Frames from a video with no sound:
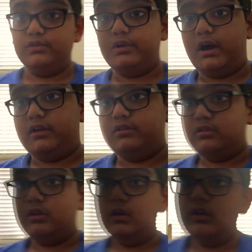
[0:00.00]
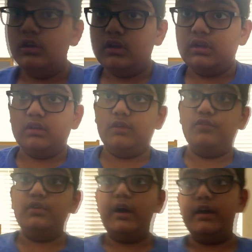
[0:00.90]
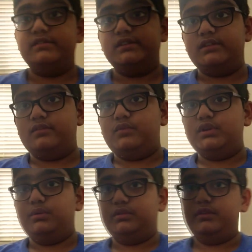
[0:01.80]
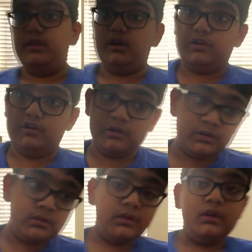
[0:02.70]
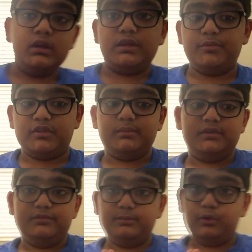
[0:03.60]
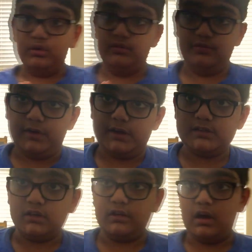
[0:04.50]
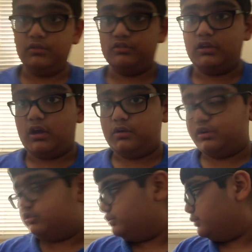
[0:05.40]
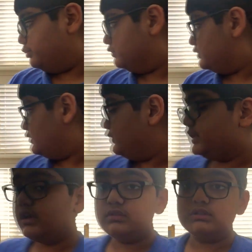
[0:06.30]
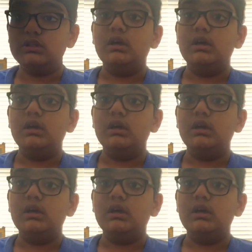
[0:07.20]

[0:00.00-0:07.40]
you guys think this video wasn't that good. give me some more advice on how I should improve these videos.